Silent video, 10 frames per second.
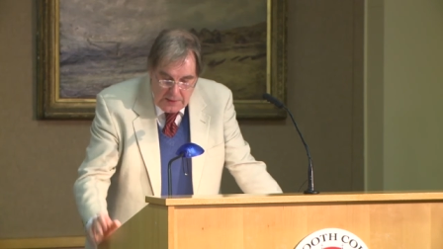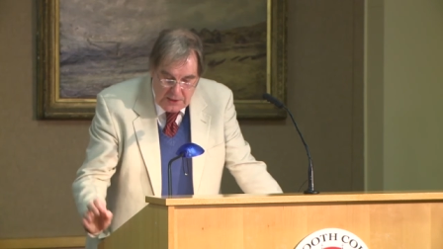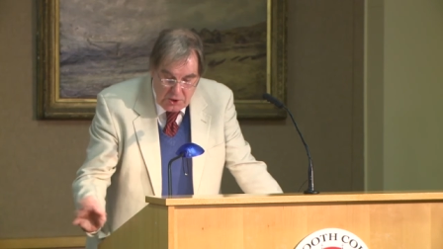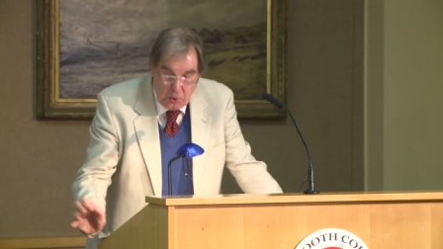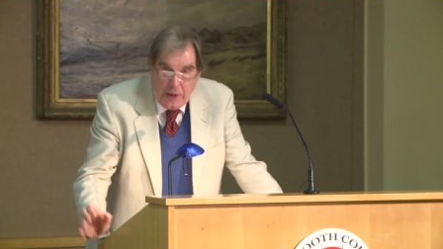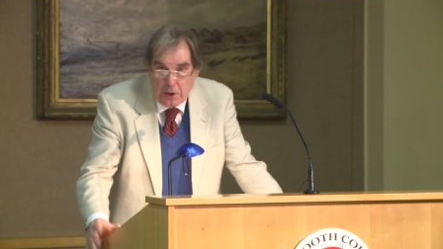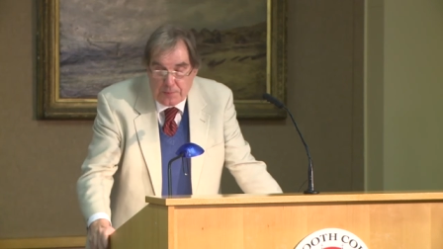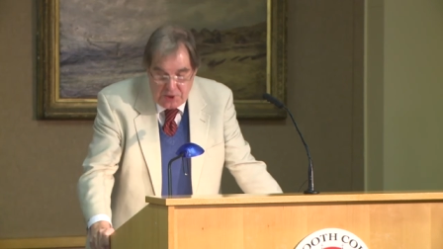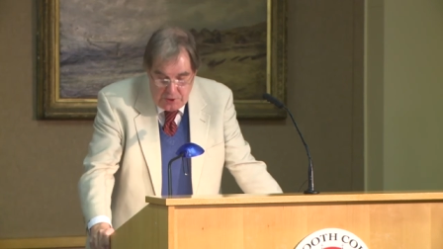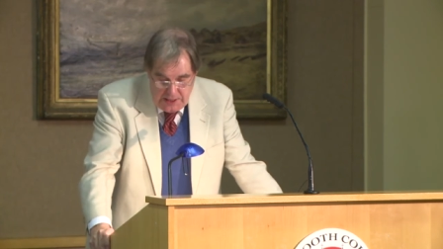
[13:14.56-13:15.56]
This all
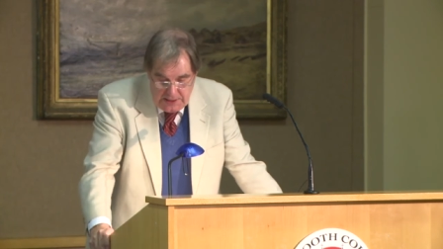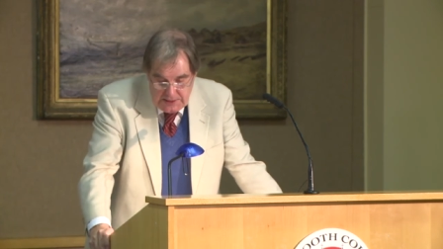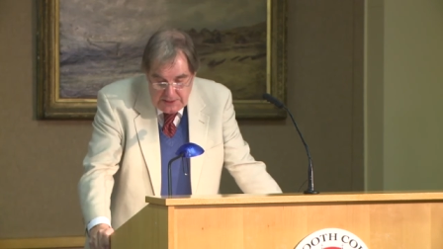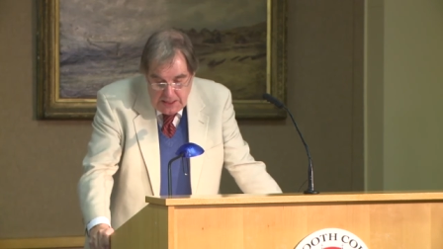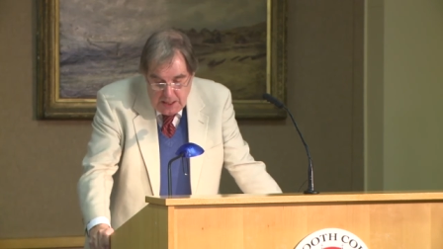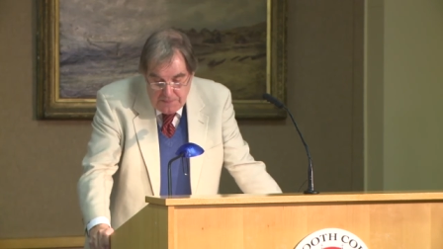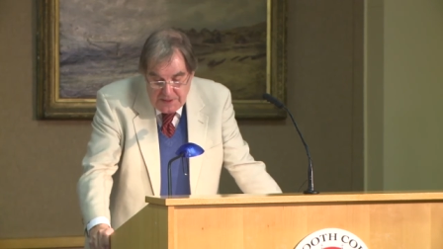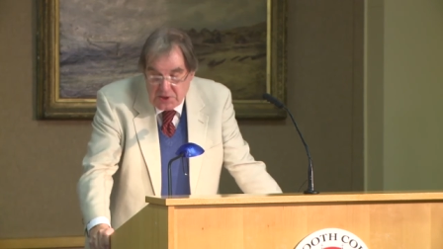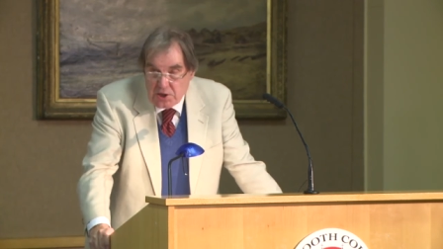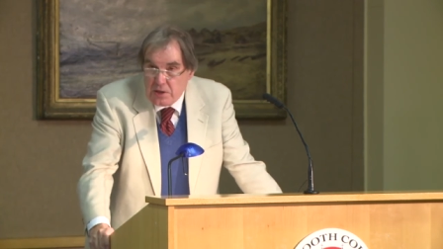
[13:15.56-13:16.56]
helps create a
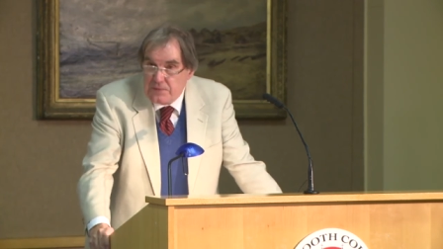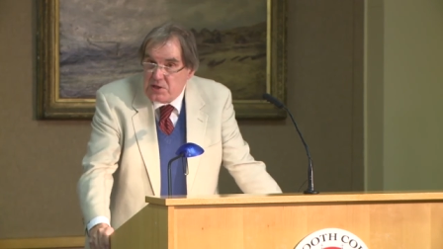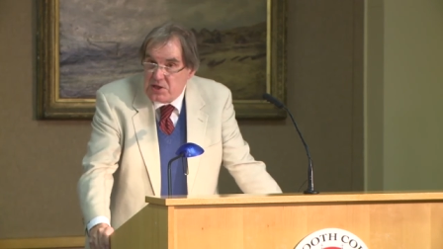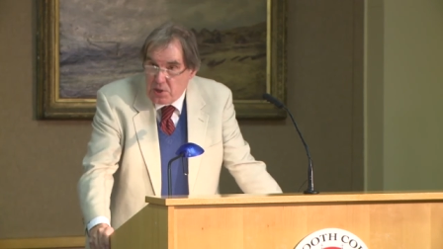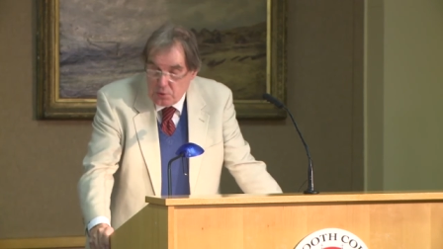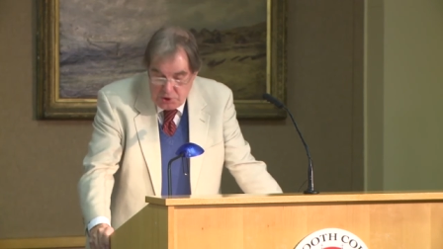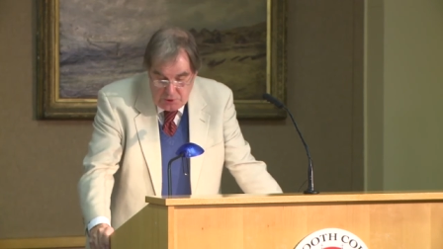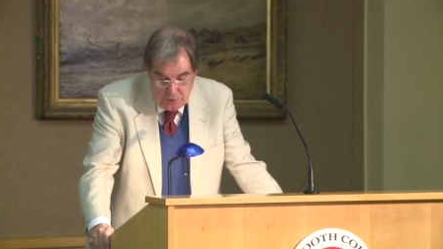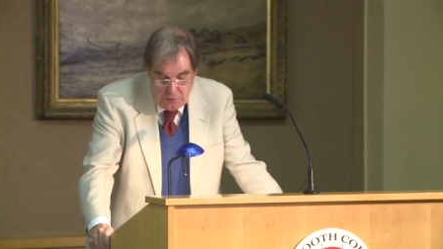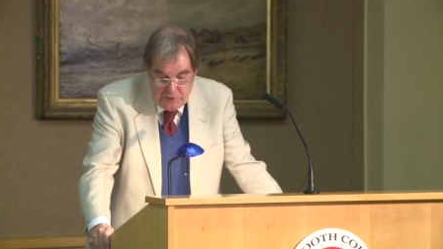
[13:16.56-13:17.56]
picture of the
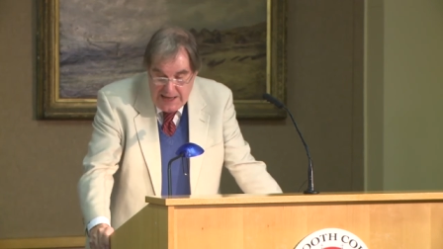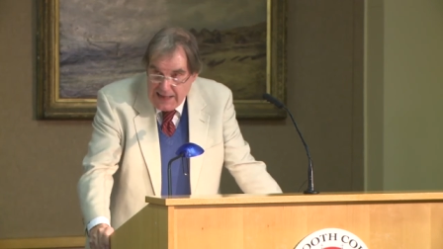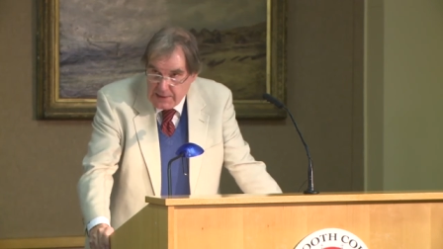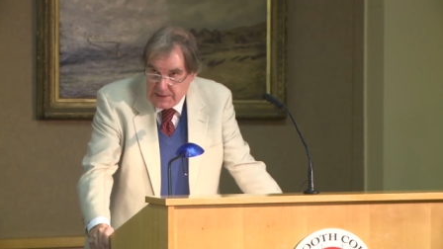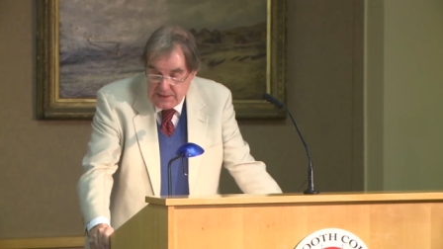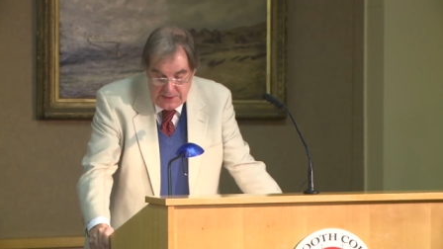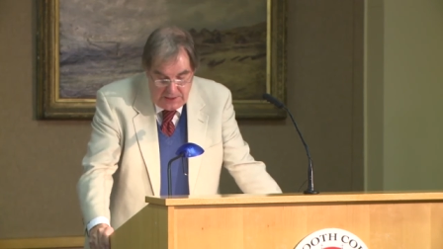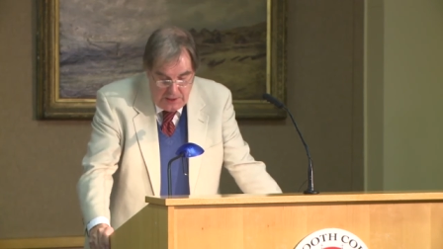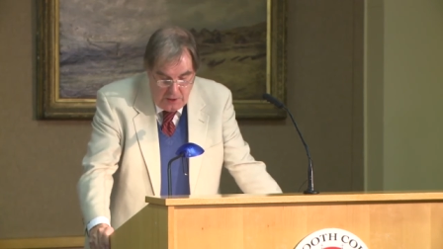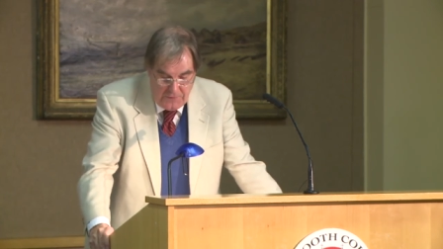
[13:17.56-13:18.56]
social
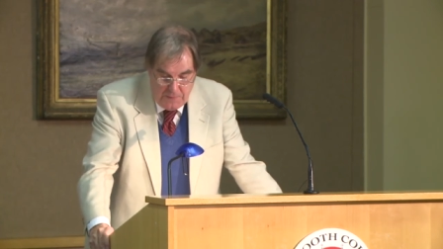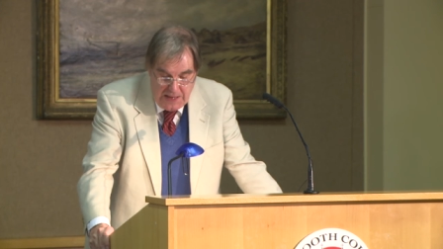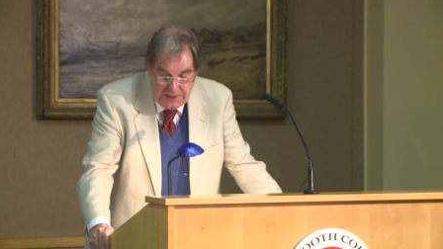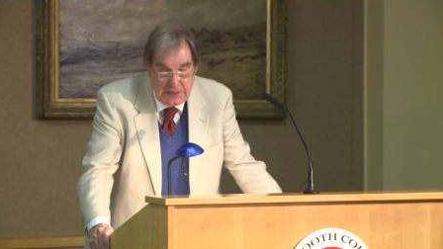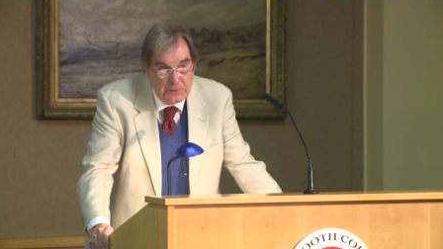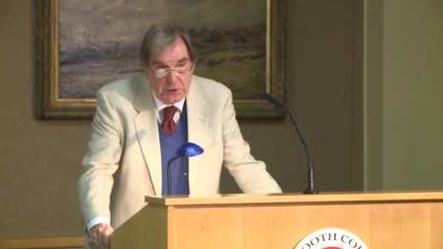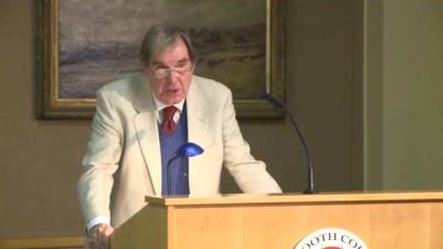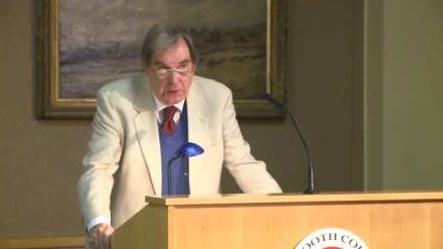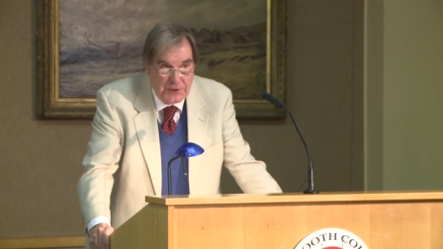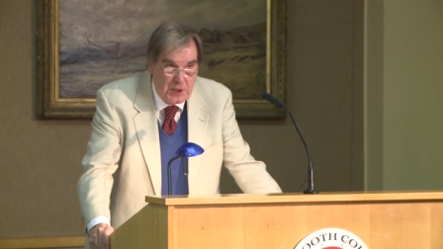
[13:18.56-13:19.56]
realities of the medieval
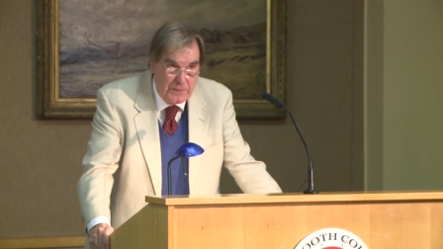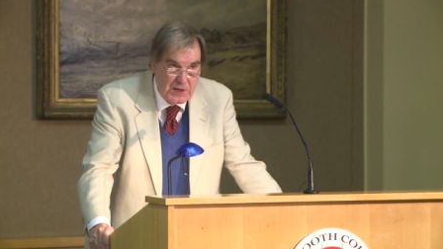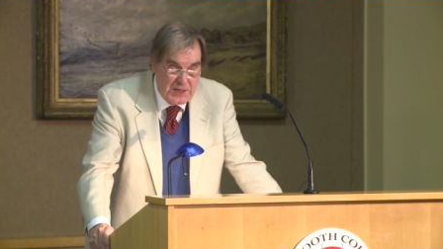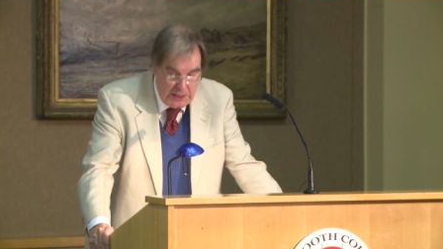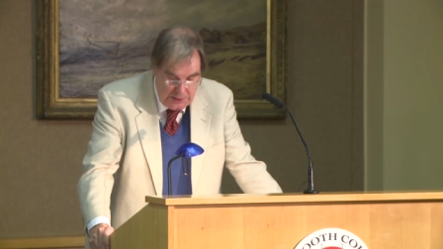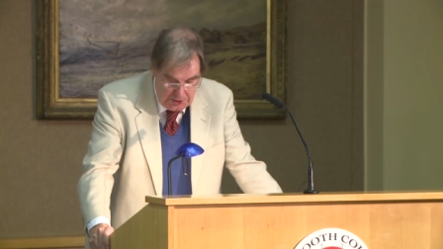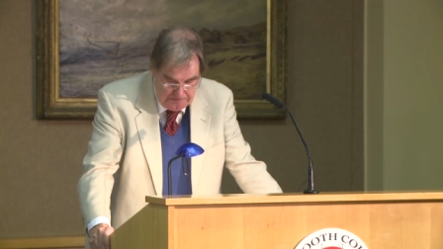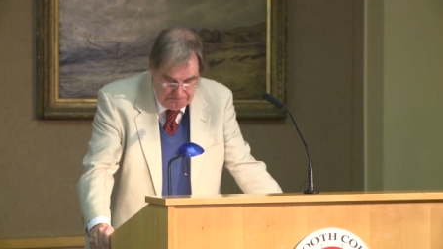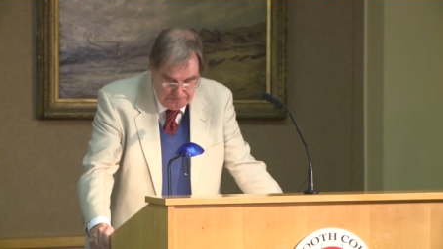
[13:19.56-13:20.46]
cult of the saints.